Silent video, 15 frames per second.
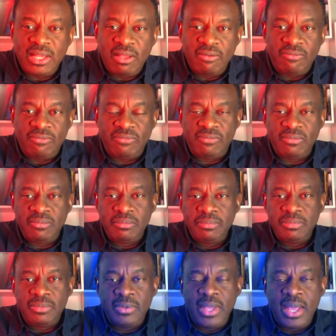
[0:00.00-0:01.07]
self.
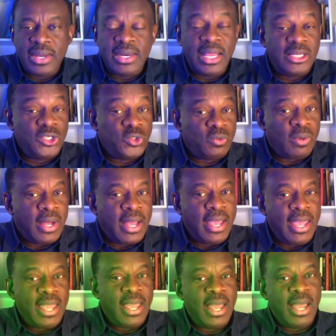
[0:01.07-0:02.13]
And that is
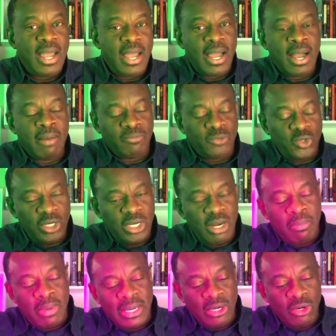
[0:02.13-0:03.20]
why I'm
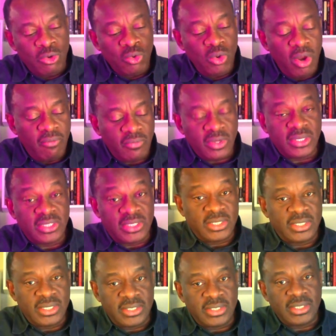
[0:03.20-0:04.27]
talking about the rule of
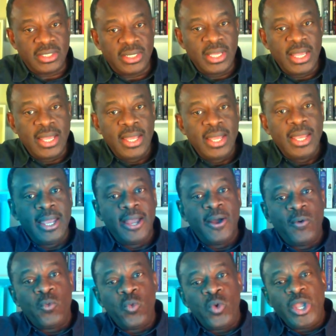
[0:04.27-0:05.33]
consistency,
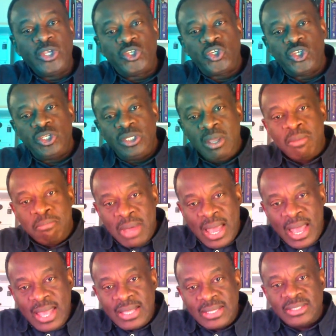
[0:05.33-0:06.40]
which
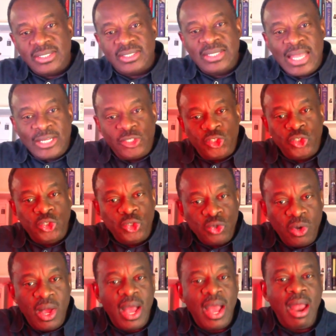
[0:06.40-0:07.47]
demands
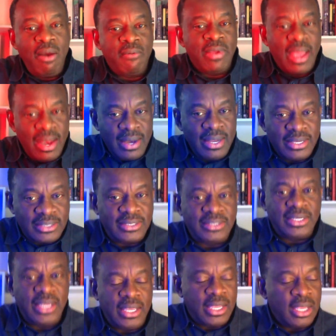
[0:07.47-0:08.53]
that you are
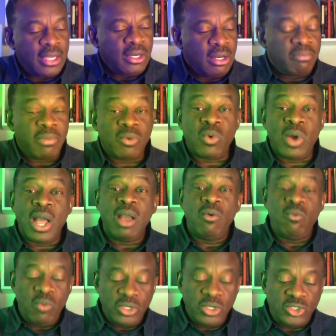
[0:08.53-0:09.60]
realistic, number
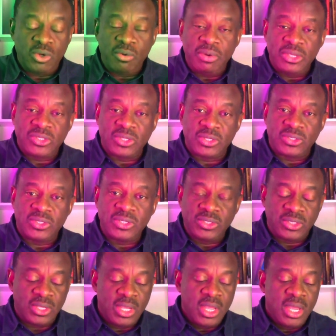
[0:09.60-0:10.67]
one, with your
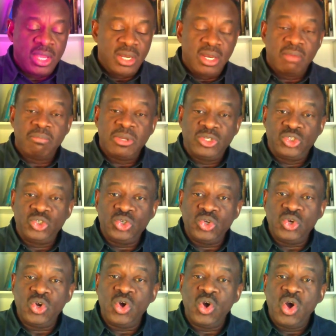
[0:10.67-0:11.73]
resources, number
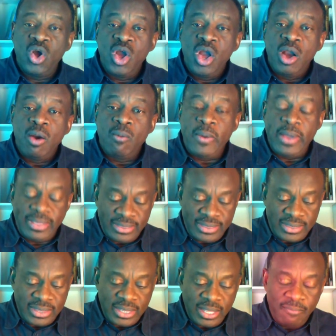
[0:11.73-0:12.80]
two,
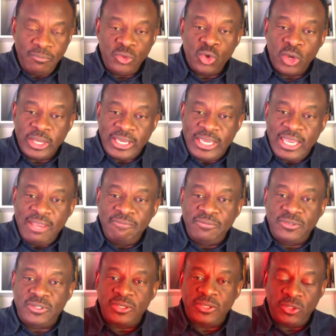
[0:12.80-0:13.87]
with your
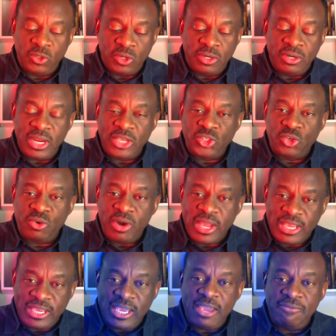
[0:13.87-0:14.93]
gift, your
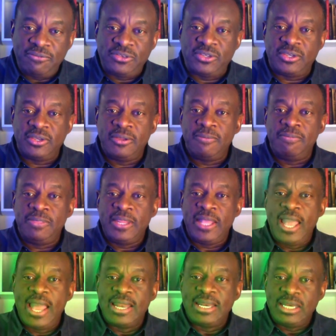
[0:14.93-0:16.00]
natural gift,
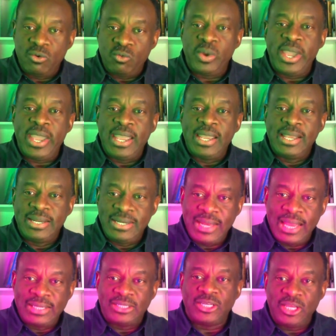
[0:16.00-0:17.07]
and the way
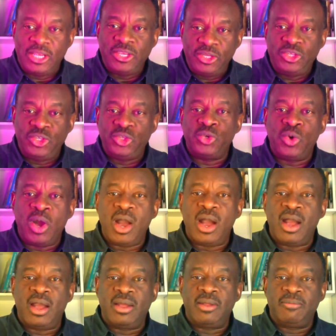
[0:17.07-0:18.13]
that you
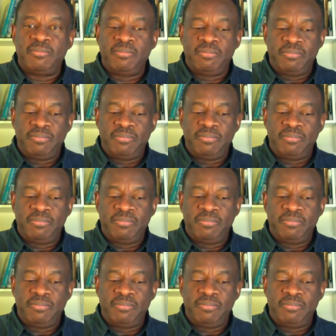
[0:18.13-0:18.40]
are.